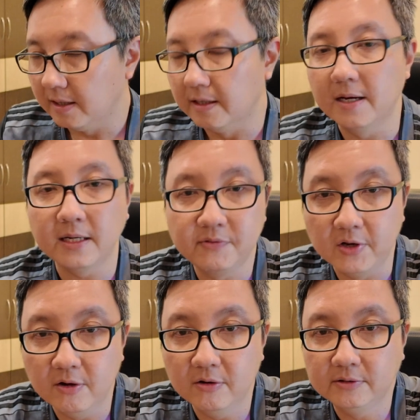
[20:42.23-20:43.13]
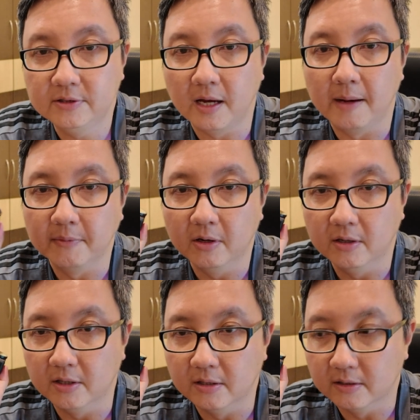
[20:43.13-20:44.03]
in the next videos, I'm
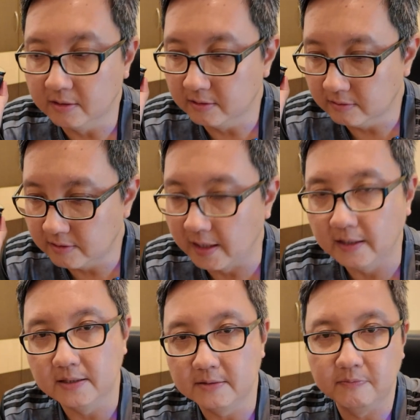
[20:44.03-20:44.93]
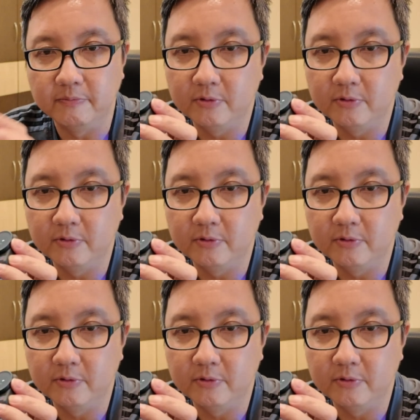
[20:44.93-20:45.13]
gonna take these